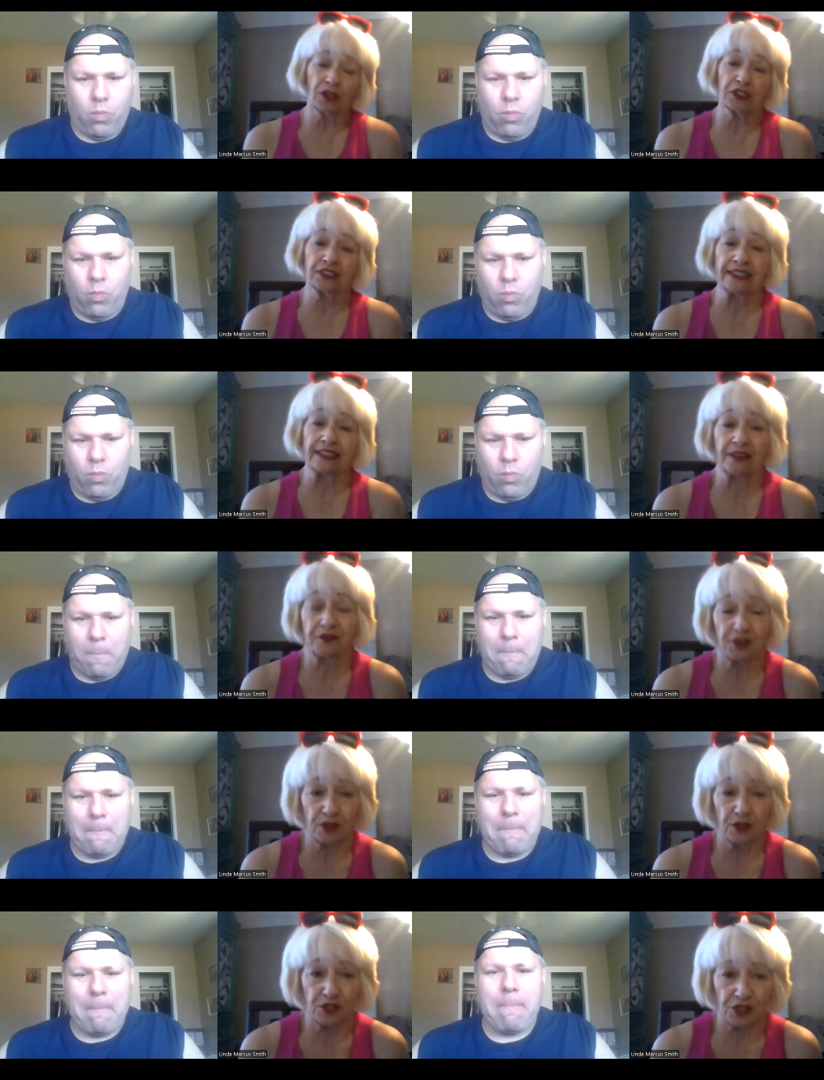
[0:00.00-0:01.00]
Speaker 1: or in the
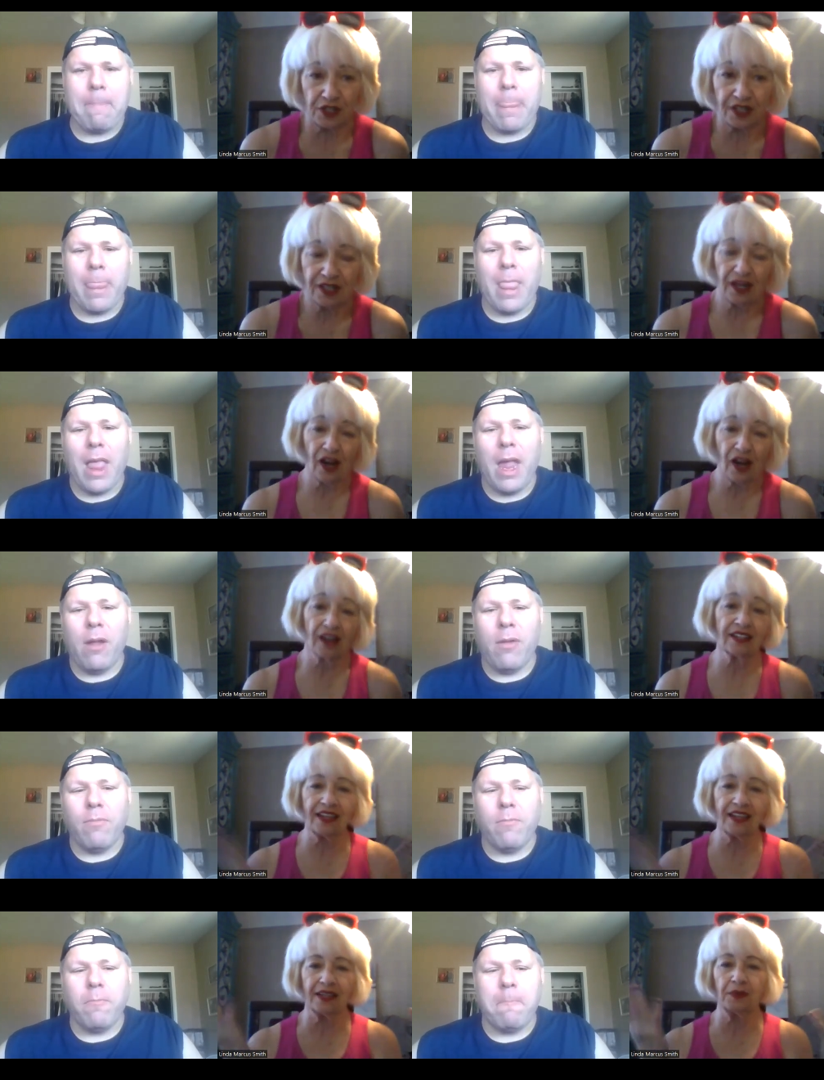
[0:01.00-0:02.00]
future?
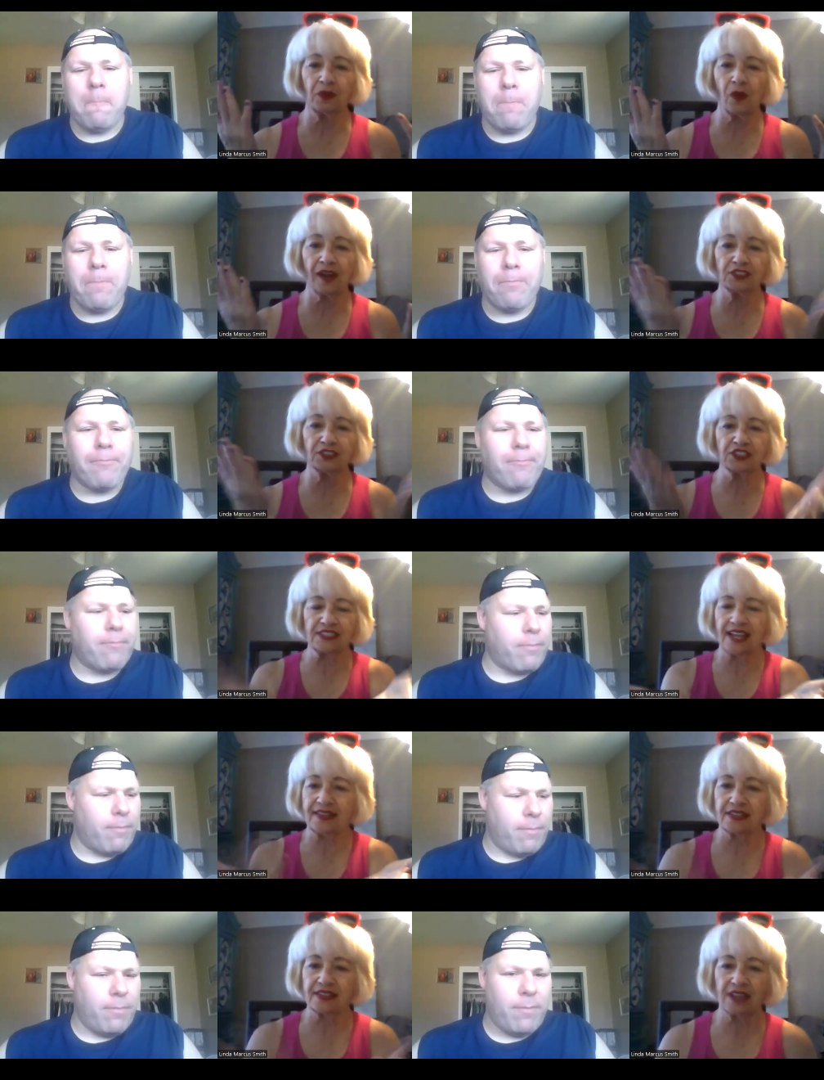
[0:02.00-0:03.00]
Hardly anybody watches
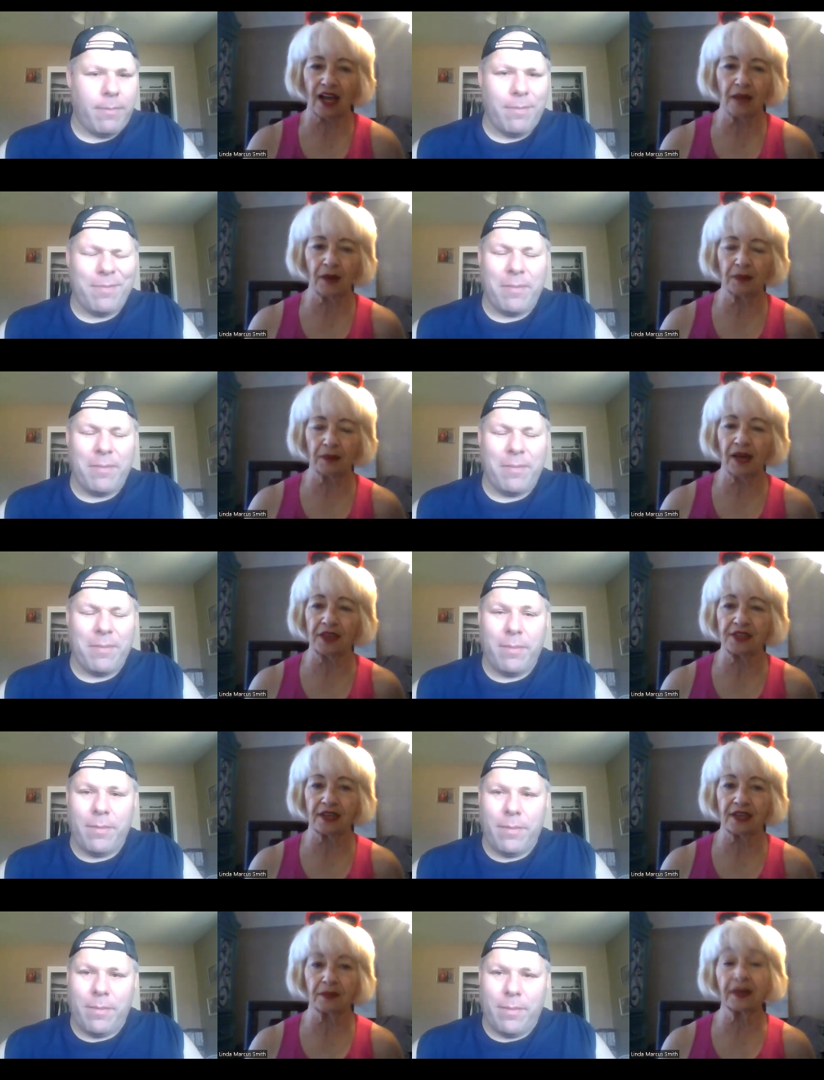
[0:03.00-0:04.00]
at the time on my
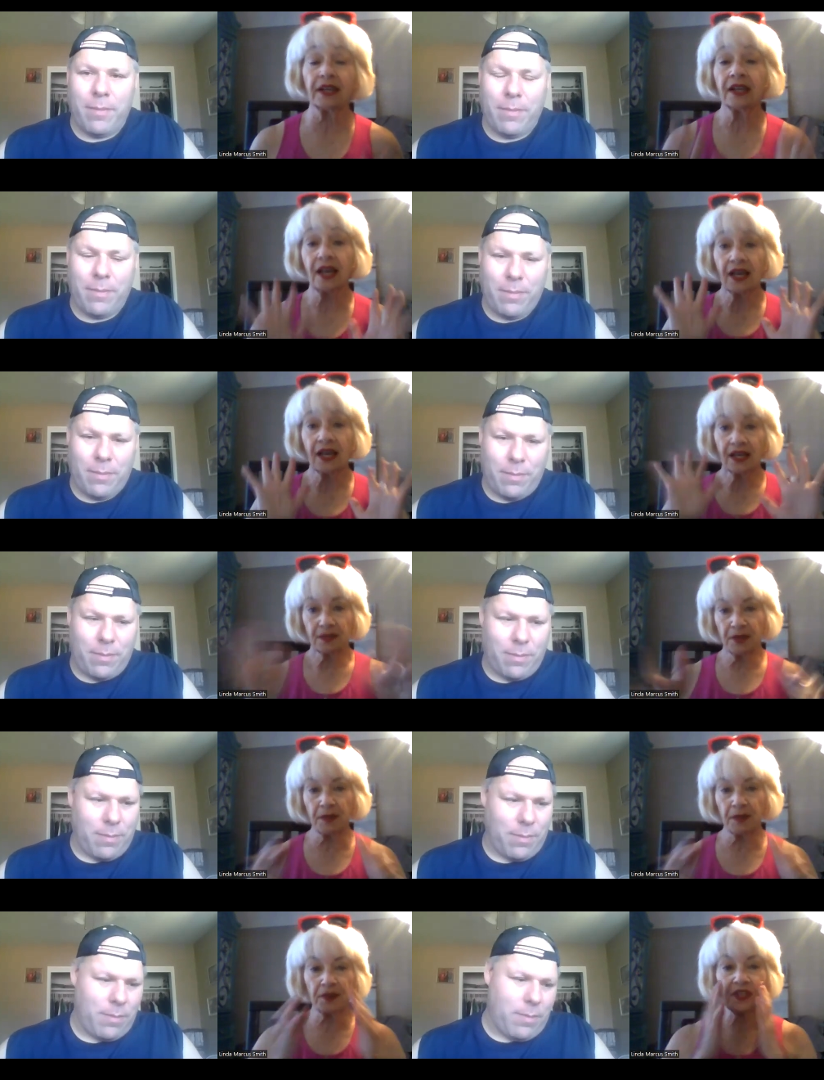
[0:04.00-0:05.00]
thing, but
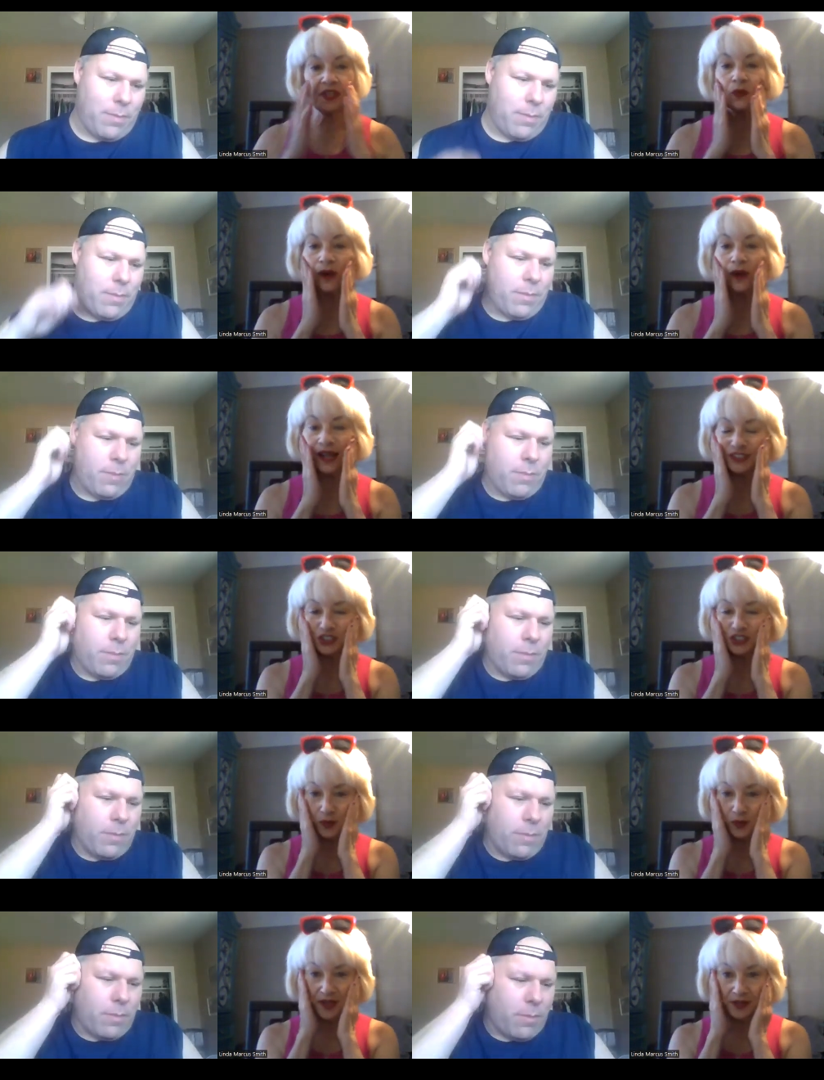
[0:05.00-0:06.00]
people that are
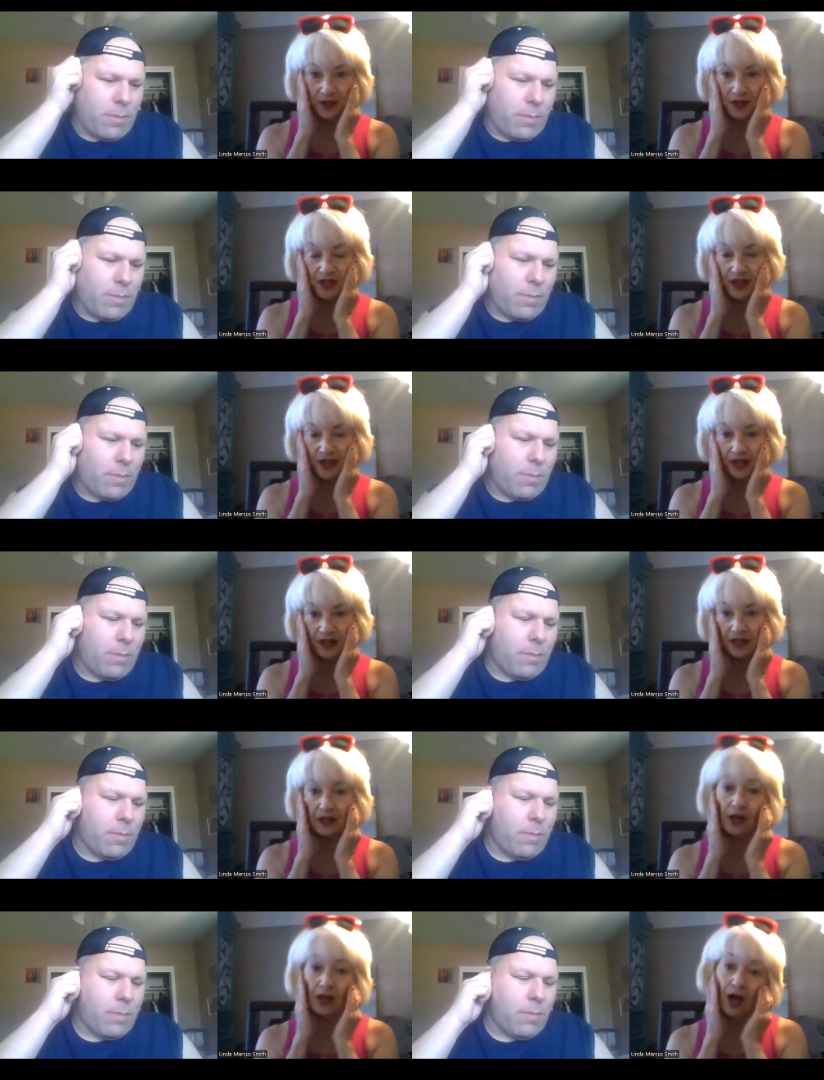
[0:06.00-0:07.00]
watching, whether
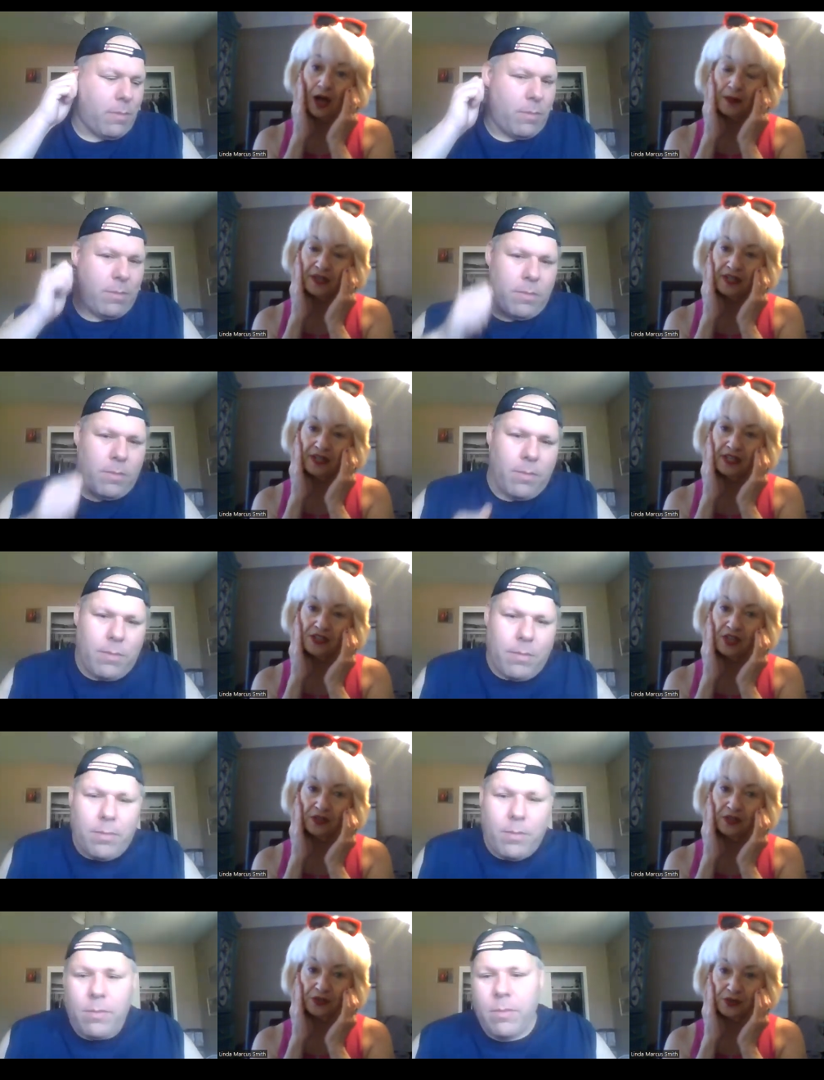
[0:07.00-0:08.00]
they're comedy
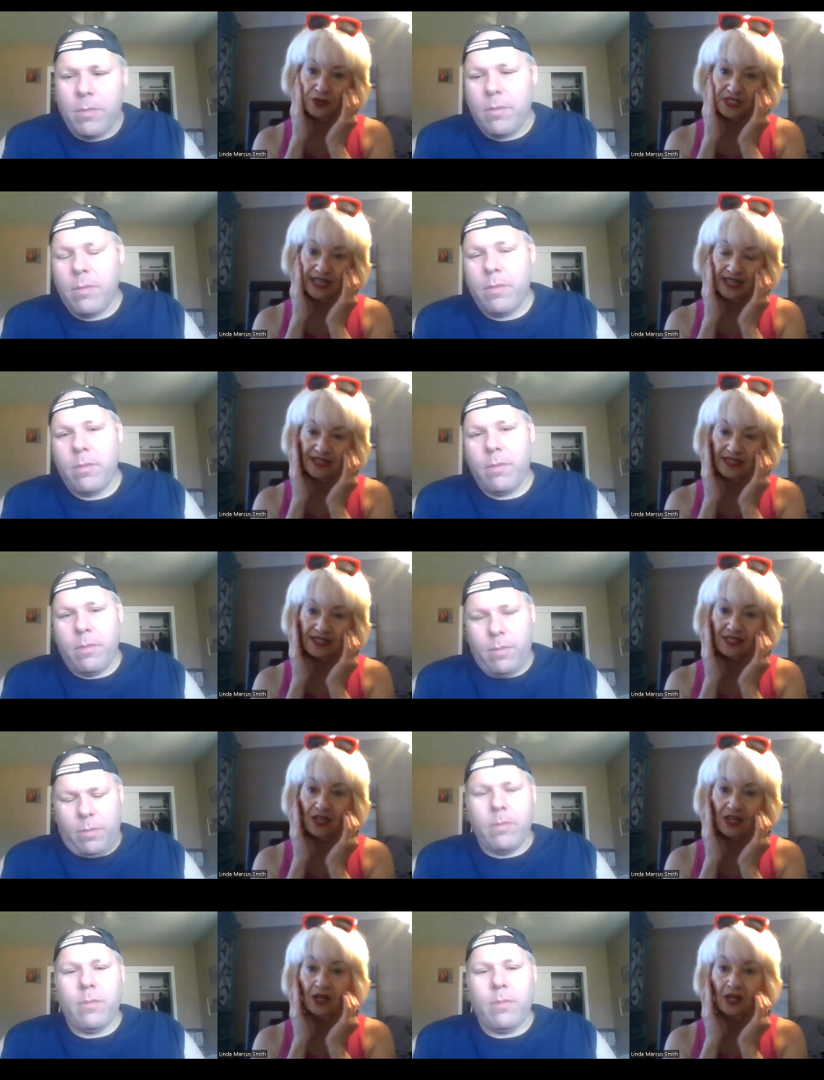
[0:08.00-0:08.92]
enthusiasts,